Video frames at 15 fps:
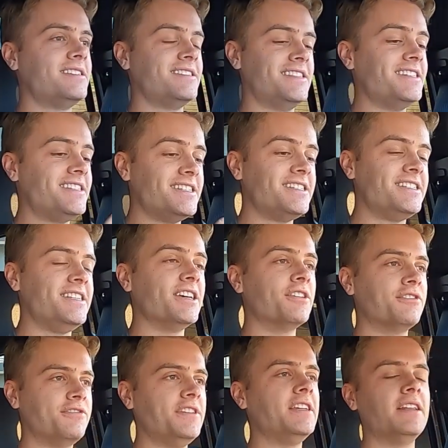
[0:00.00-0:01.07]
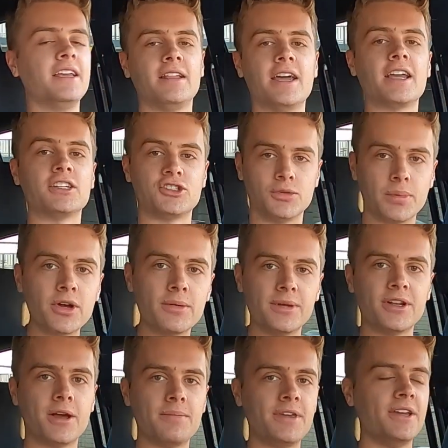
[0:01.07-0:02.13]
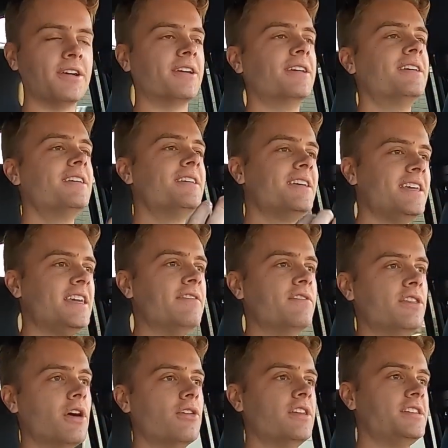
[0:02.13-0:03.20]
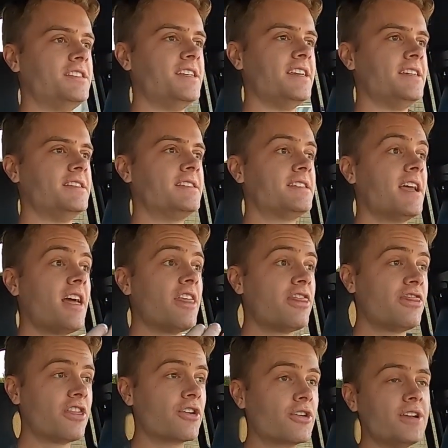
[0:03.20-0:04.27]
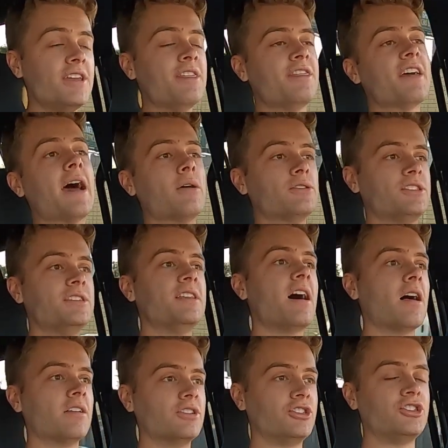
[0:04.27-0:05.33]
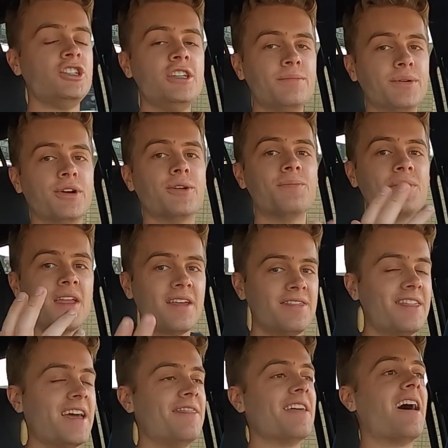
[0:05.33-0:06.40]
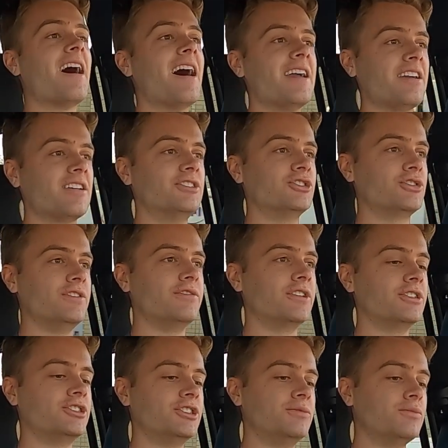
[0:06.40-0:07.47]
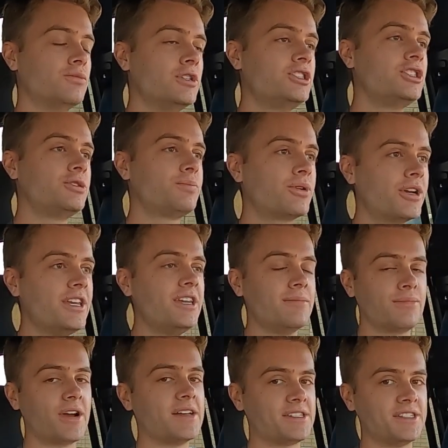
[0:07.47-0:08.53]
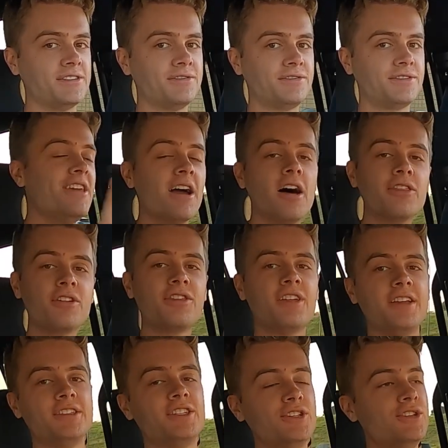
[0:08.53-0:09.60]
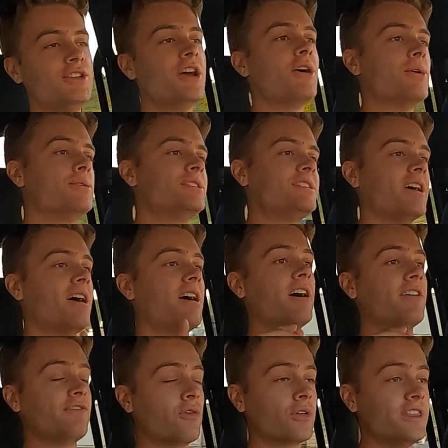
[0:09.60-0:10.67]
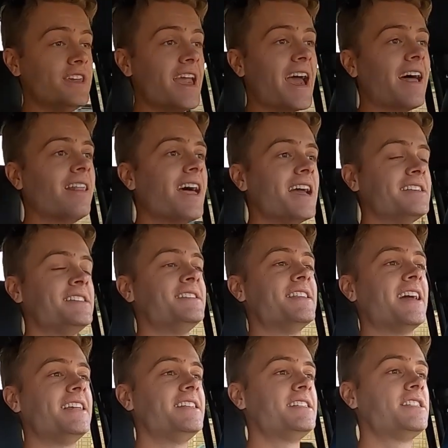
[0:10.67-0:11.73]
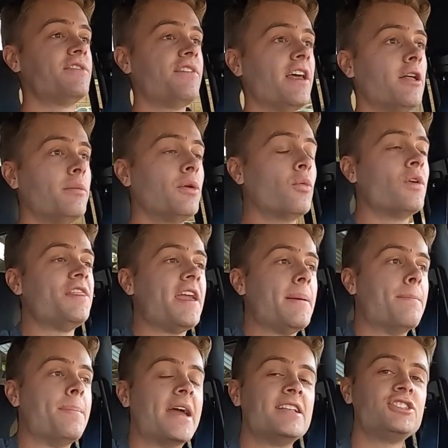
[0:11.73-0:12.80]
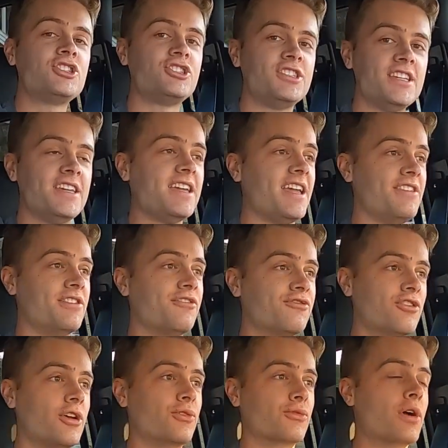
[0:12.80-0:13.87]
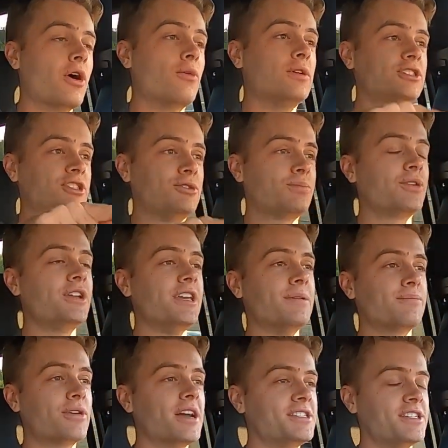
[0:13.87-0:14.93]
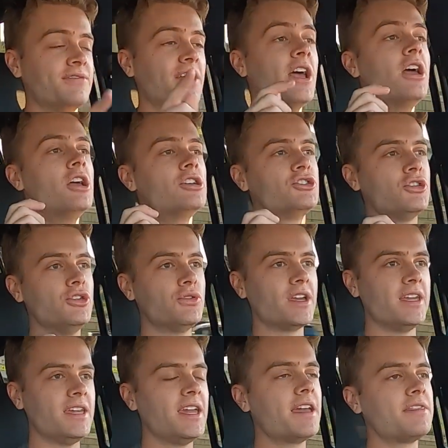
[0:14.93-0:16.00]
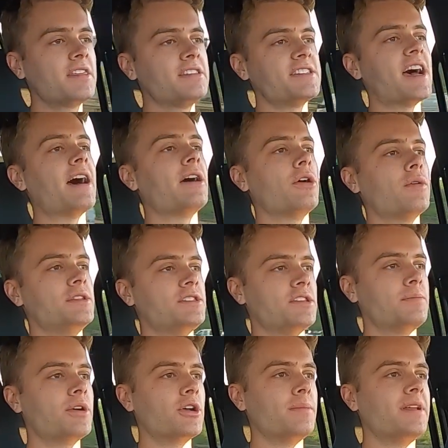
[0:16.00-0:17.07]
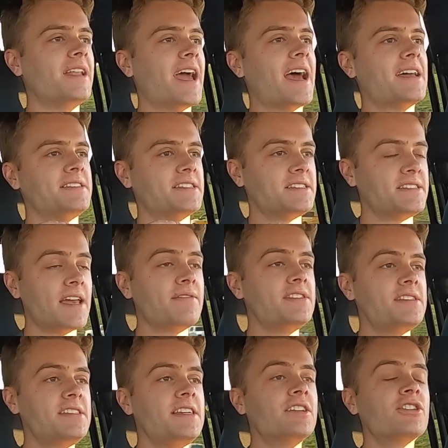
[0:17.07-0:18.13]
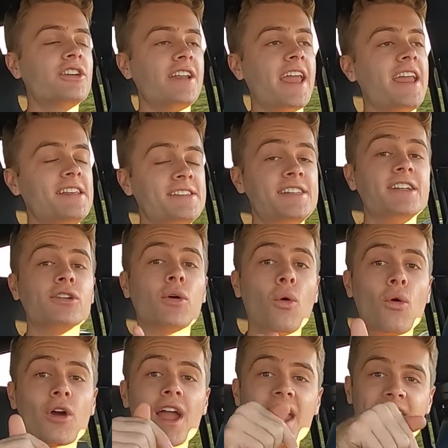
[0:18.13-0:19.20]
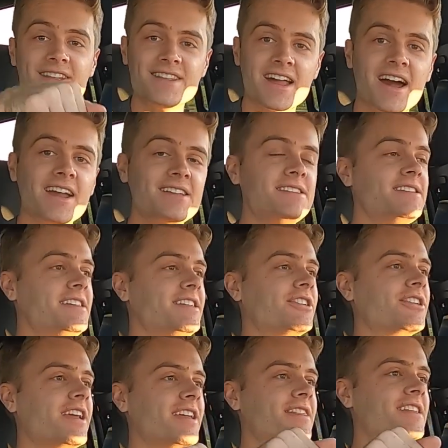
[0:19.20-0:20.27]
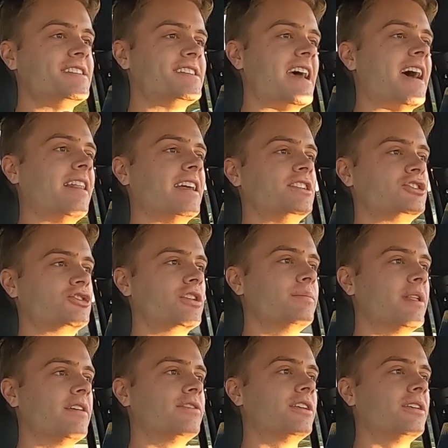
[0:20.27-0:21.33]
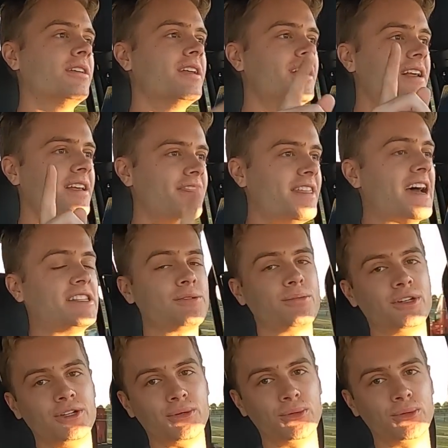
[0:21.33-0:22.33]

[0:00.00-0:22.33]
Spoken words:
This is still feeling like a Suburban up here, even though this is $30,000 cheaper than the high country version, which is pretty impressive. The other thing to note for the LS is that it is available with a bench seat in the front row, which is pretty impressive. So you can get the Tahoe and Suburban as a 7-seater, an 8-seater, or a 9-seater in this LS trim level. That's pretty